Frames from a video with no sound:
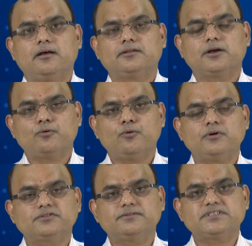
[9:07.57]
the
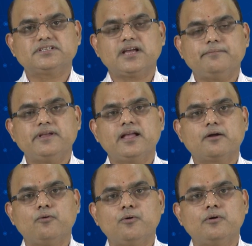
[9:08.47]
course which is having a
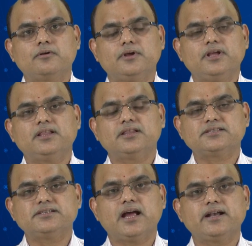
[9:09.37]
code in the
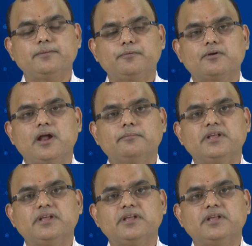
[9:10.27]
CIT program,